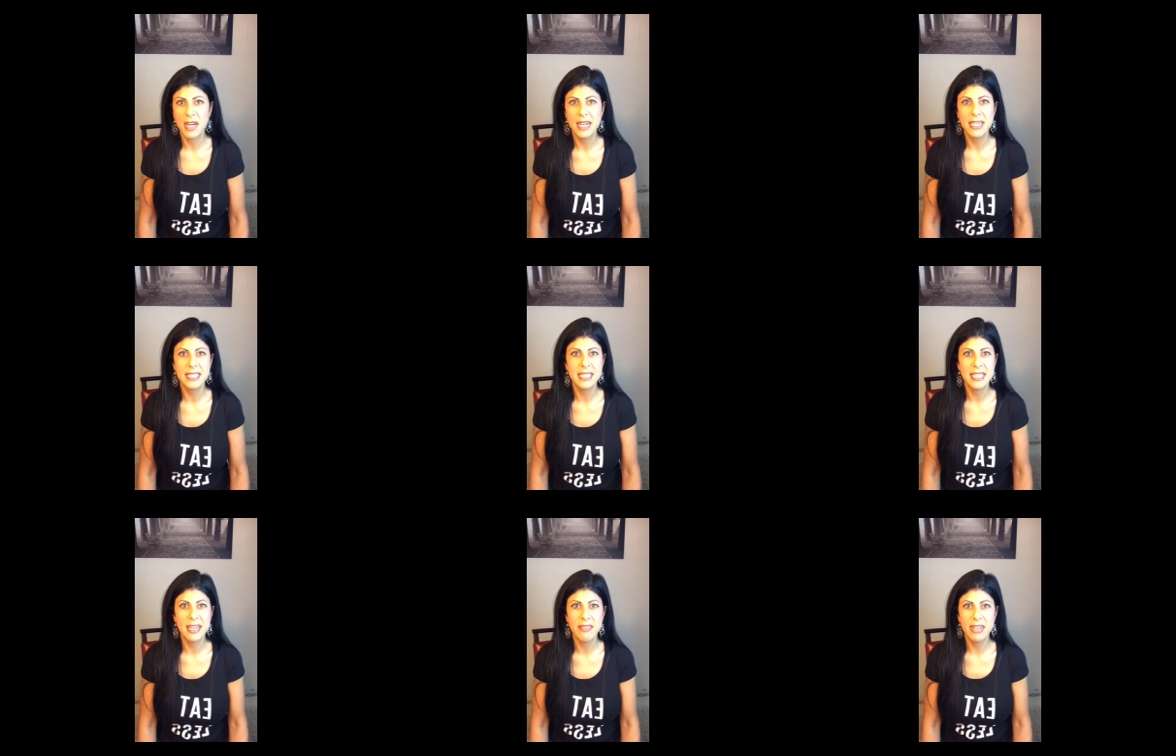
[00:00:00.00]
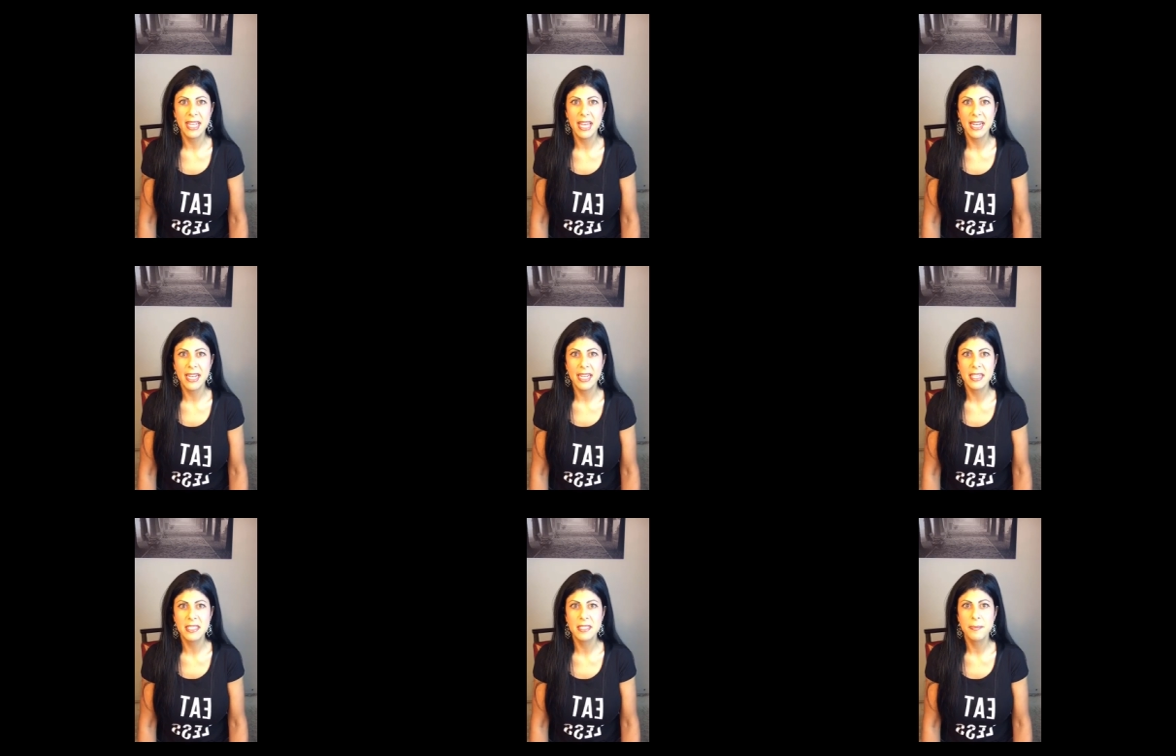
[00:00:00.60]
I didn't have any
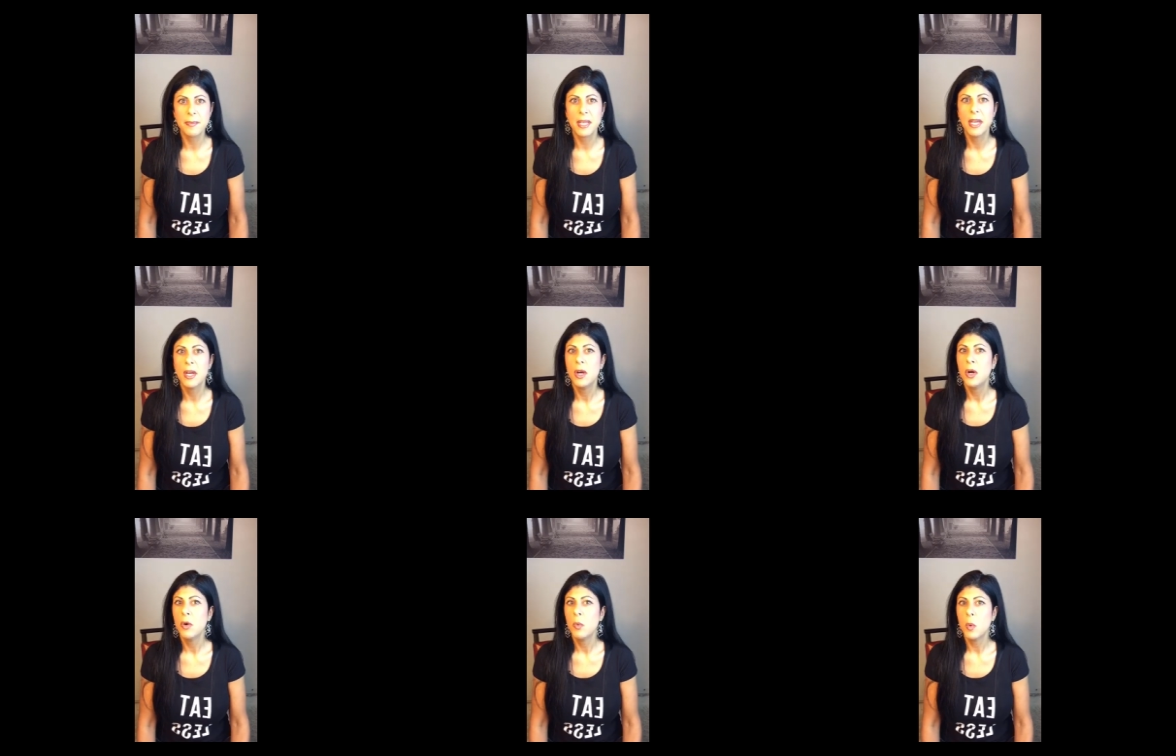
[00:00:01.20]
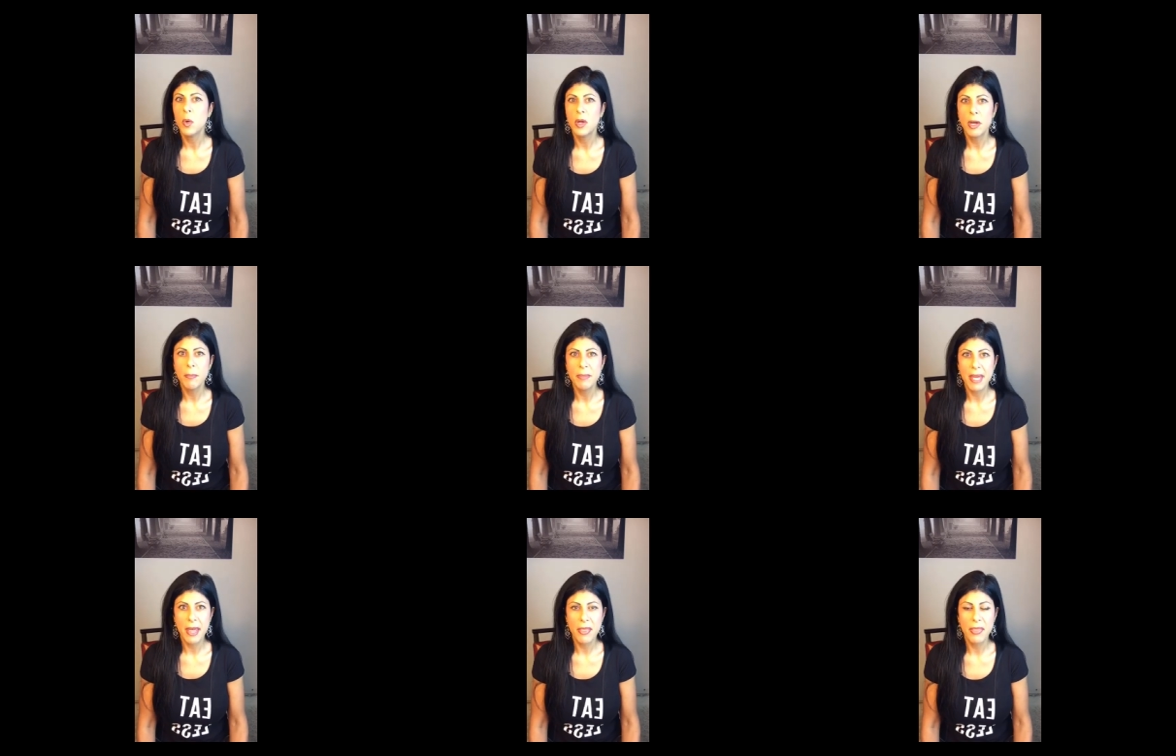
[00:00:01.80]
headaches. Woke
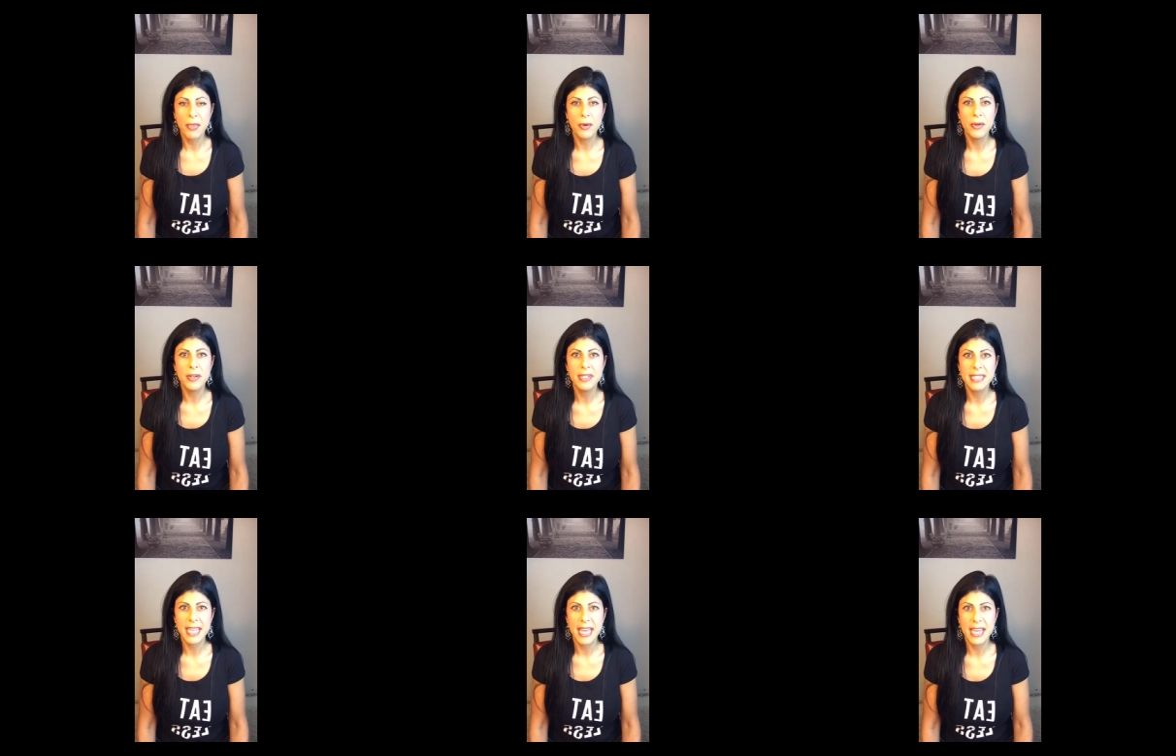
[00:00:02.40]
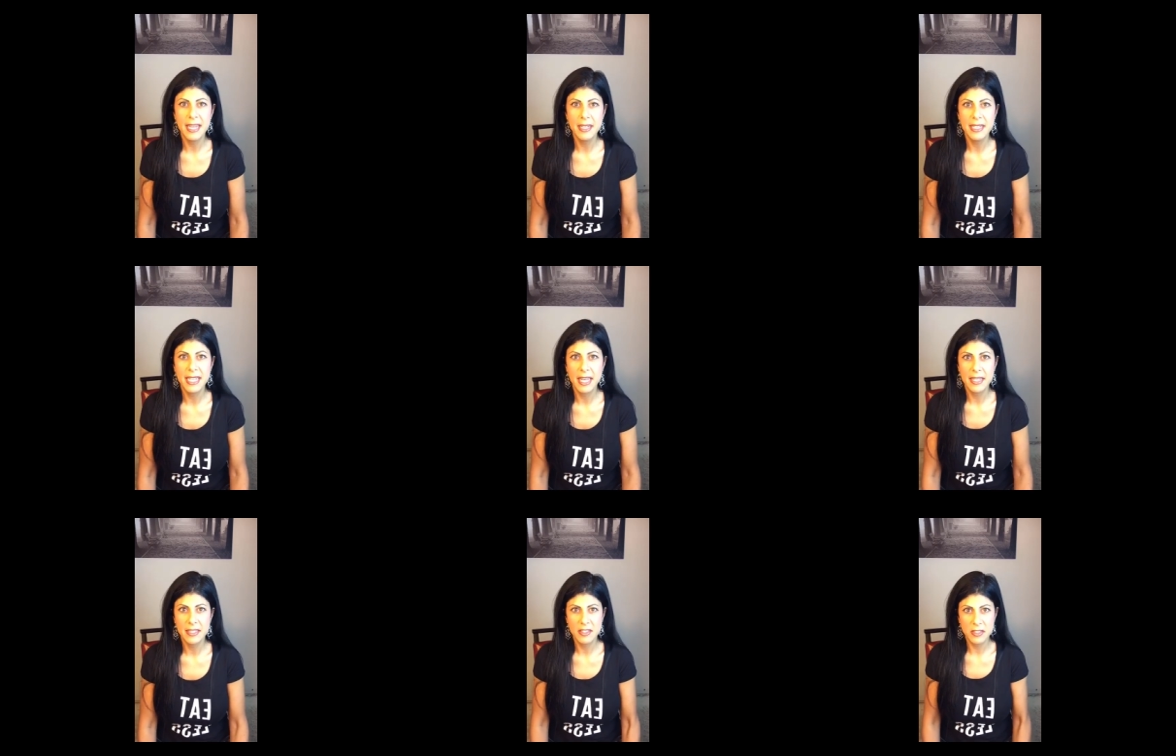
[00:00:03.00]
up that third day,
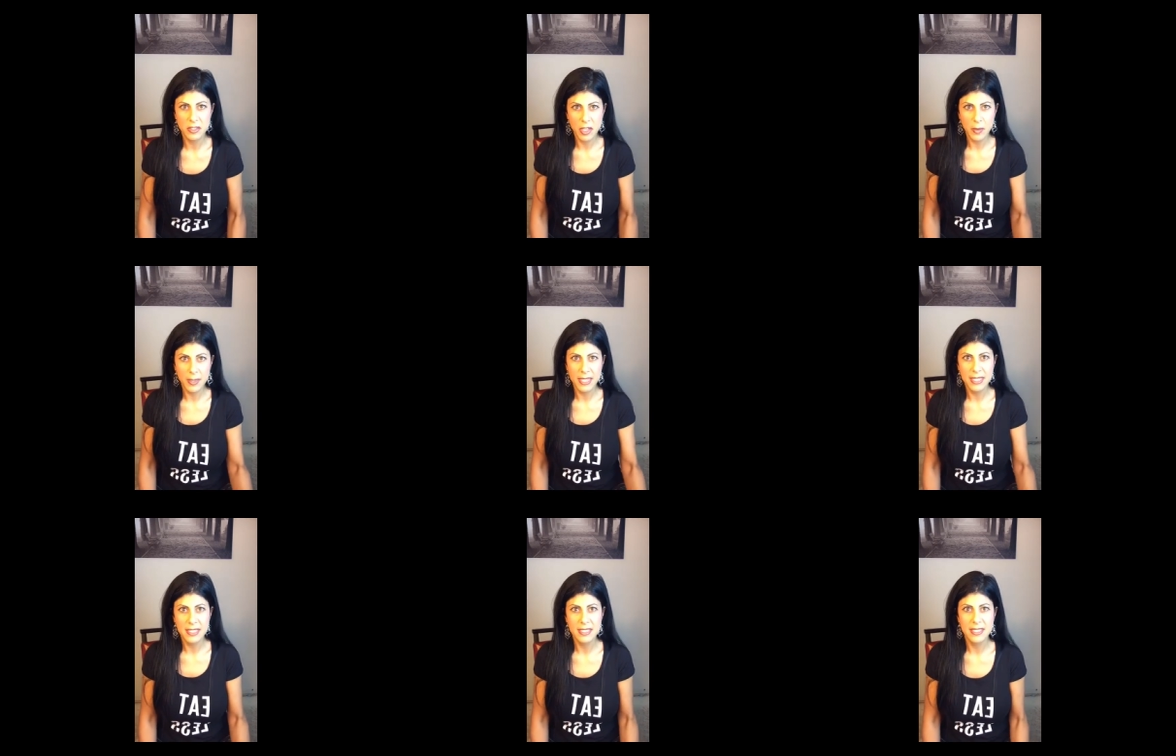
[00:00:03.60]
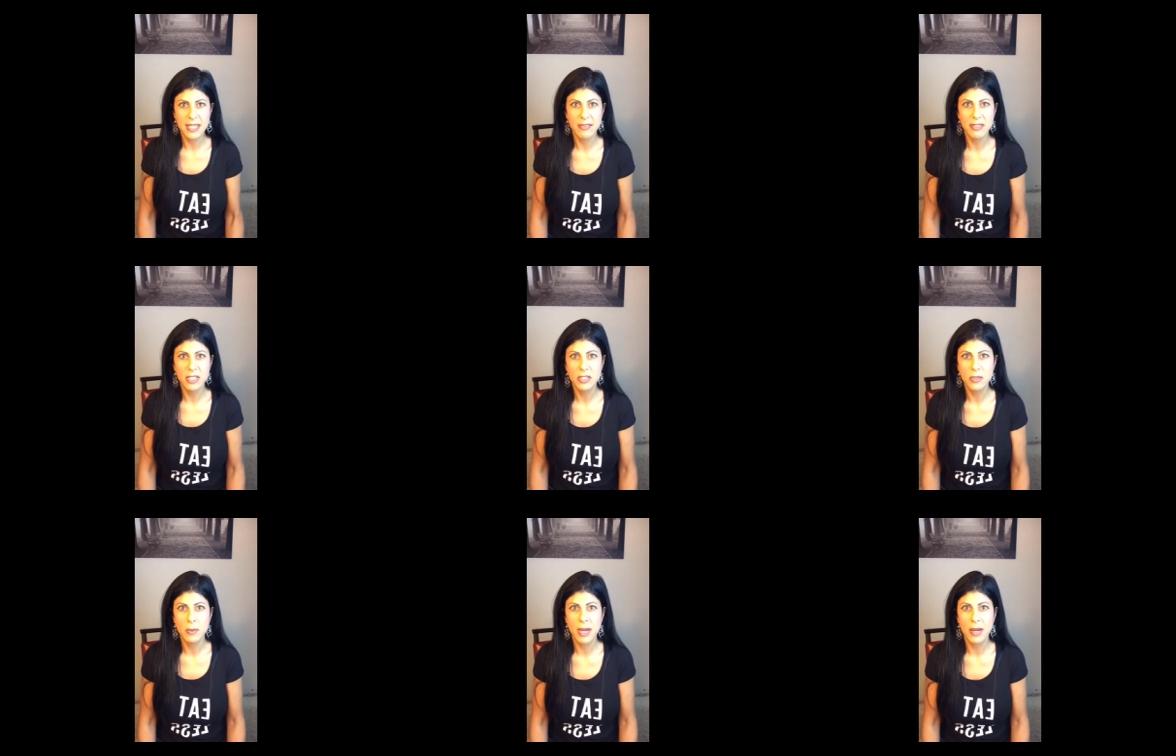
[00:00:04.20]
now this is going into
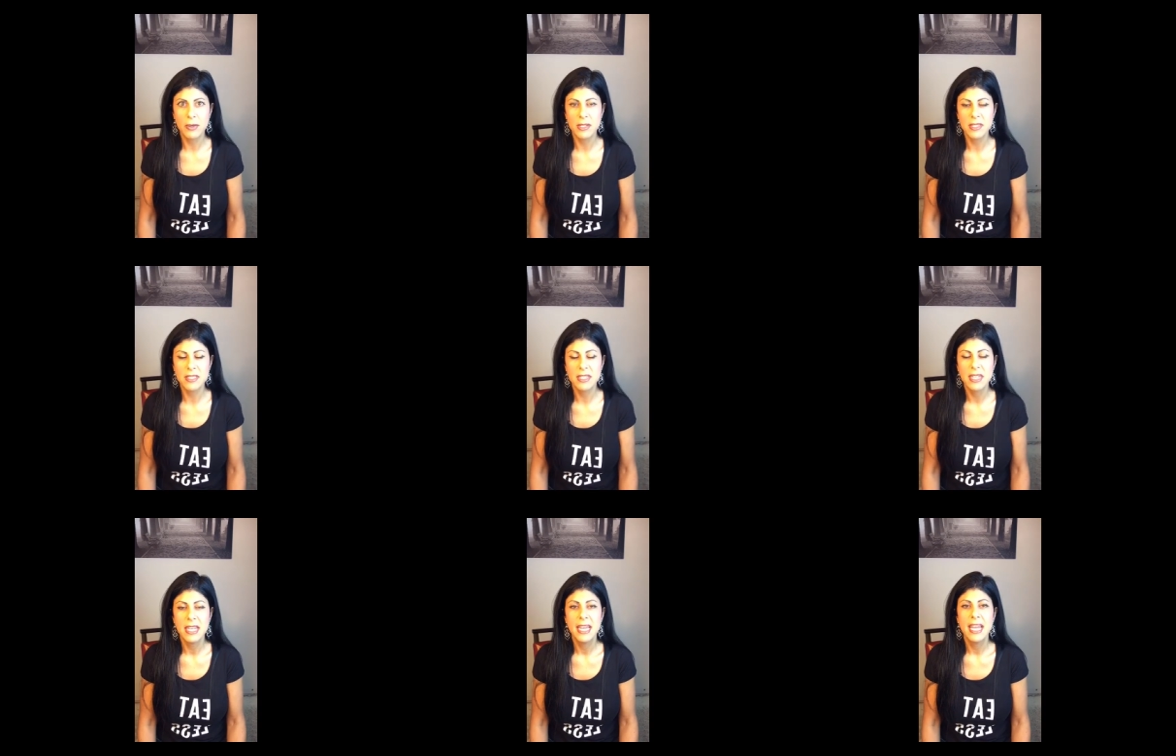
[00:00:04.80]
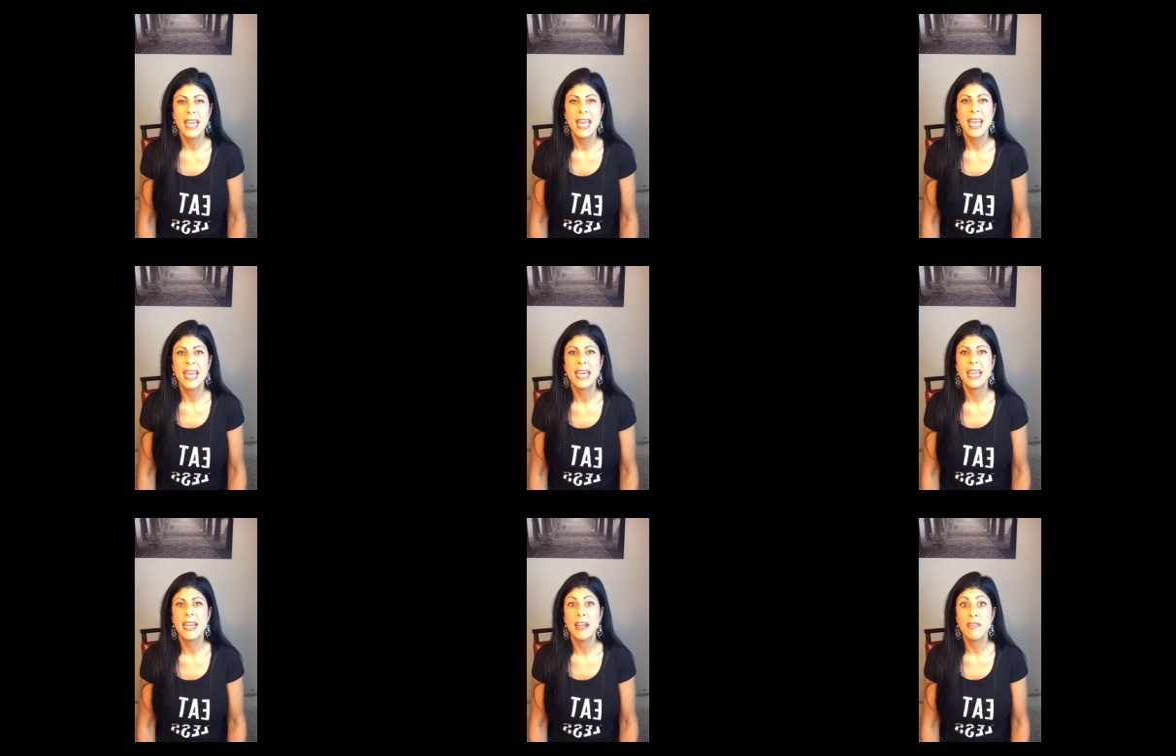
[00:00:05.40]
72 hours,
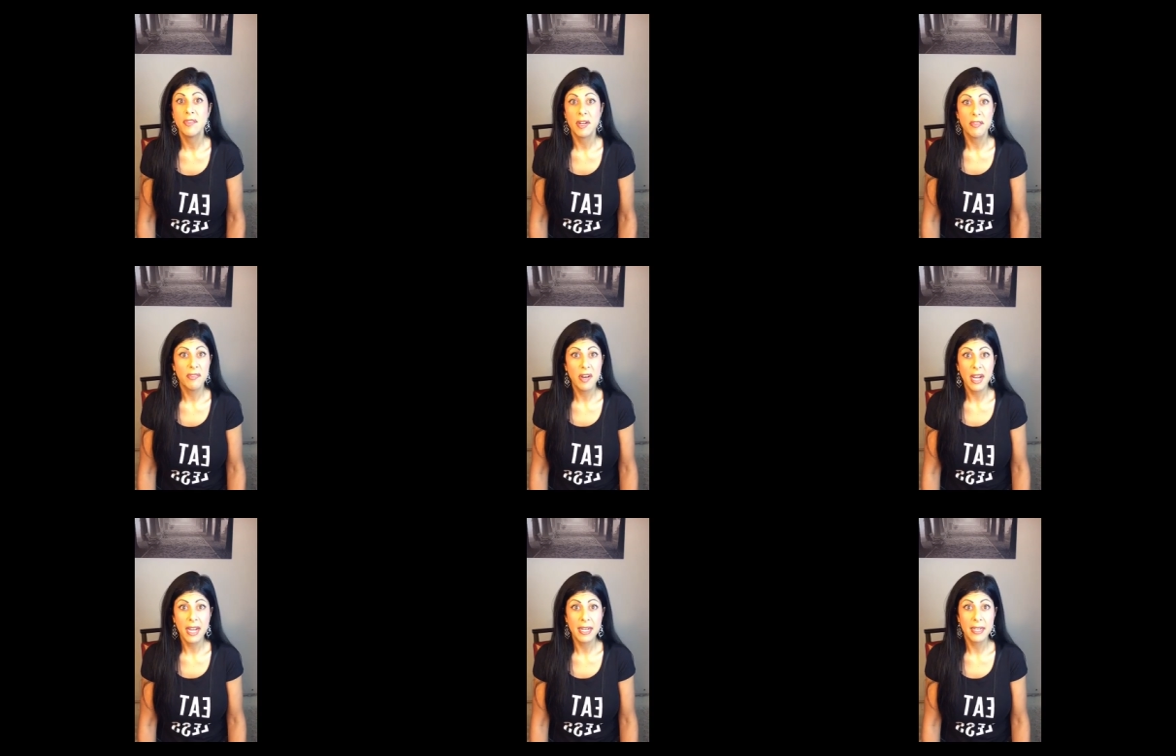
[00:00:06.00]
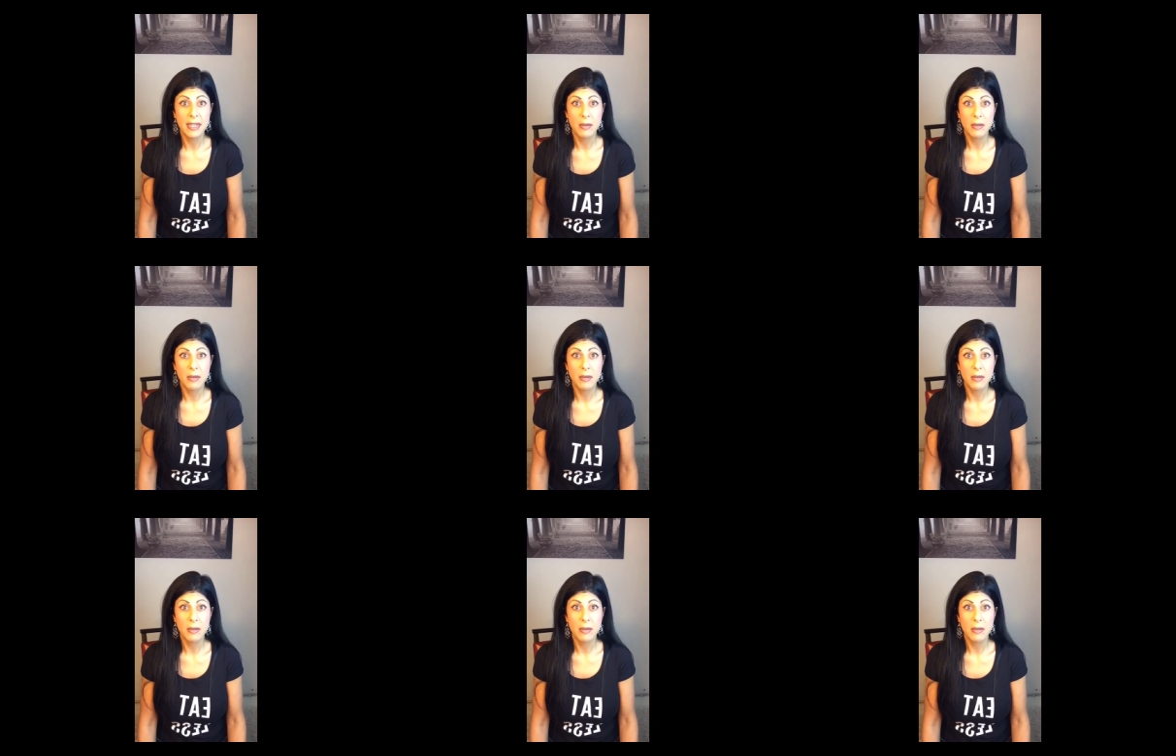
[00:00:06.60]
and I felt fine.